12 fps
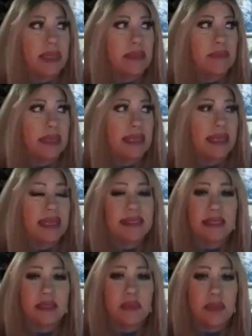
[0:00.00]
they're made by
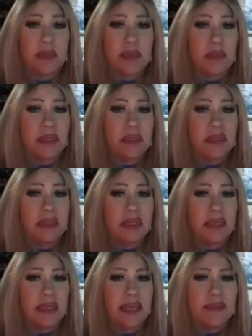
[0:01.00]
SSP people.
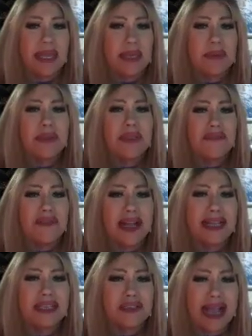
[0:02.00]
I'm like, well, they're
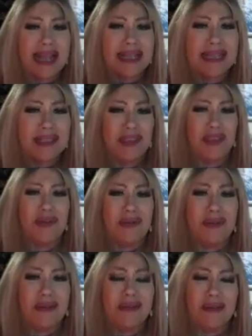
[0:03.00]
fucking tracking
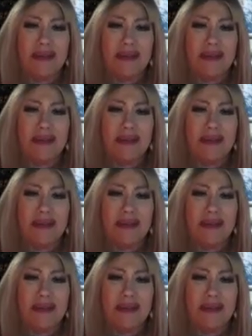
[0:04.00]
you.